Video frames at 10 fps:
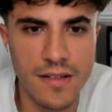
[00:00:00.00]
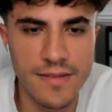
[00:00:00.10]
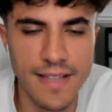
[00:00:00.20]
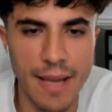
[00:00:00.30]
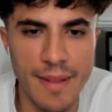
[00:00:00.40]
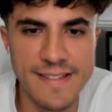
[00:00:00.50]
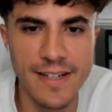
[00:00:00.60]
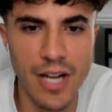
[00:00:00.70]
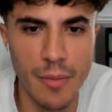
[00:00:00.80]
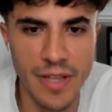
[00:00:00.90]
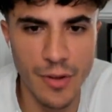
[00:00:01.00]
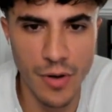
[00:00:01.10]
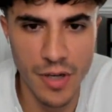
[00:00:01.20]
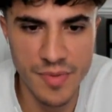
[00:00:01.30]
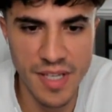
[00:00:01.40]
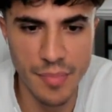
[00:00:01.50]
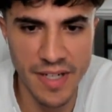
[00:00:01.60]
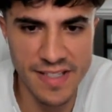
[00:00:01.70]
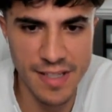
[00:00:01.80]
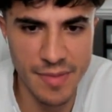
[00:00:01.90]
Damn, that's an anomaly though, 100%, but
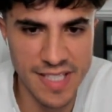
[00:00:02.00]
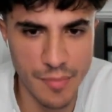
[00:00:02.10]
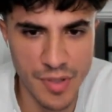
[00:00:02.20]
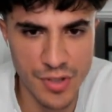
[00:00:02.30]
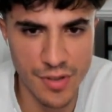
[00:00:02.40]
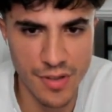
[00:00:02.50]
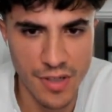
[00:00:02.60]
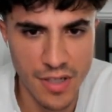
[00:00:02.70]
it doesn't let me take a picture